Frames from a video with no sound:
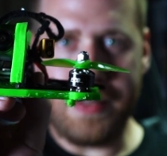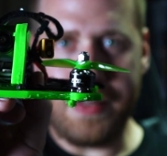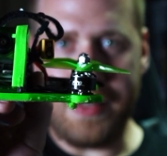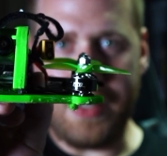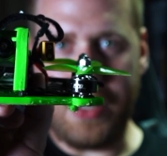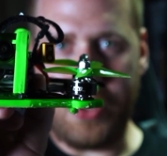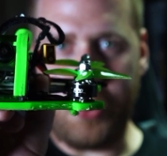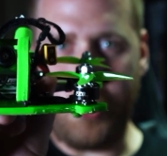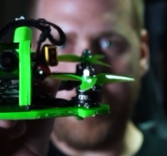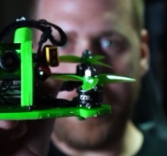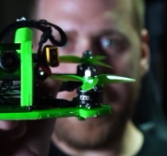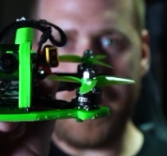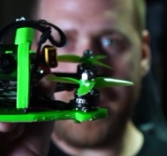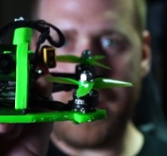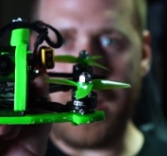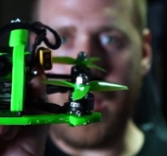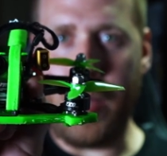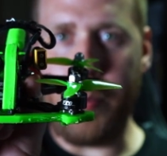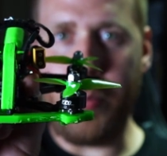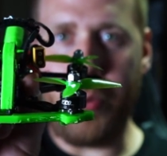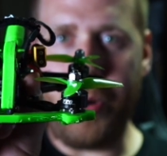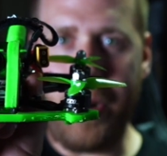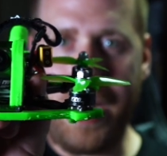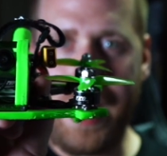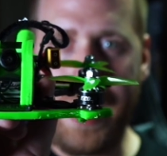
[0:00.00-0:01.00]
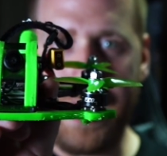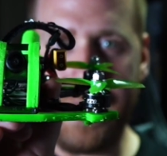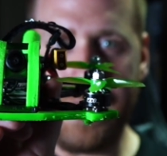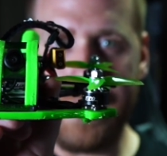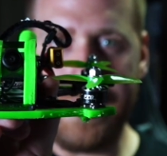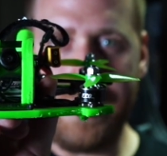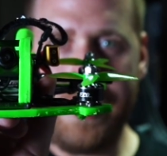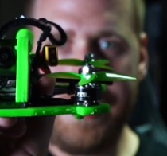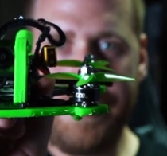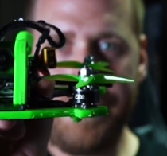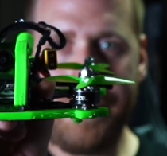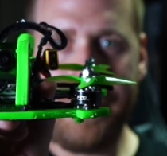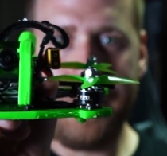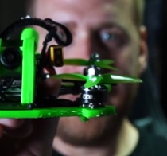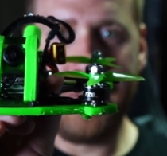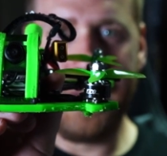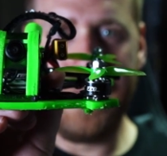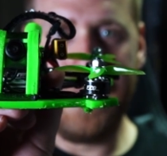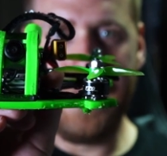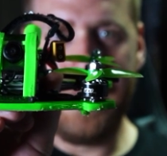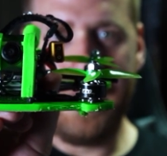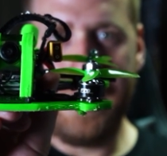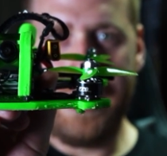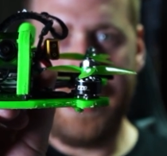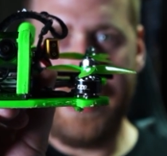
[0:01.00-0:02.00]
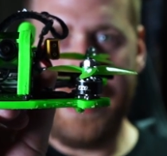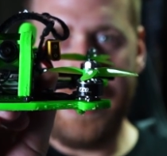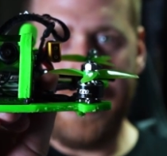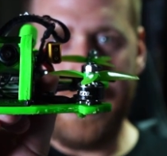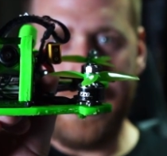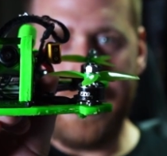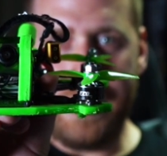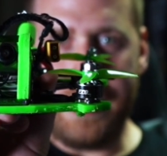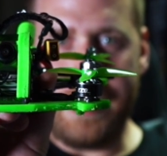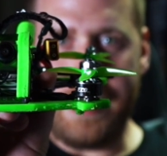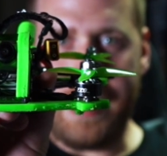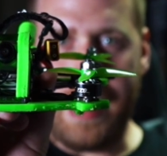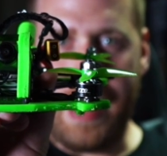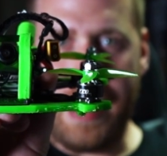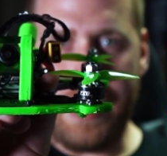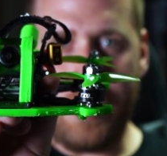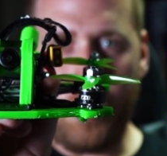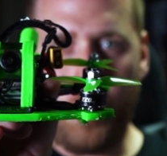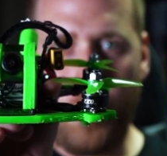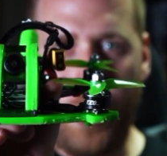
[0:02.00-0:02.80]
degree camera angle, then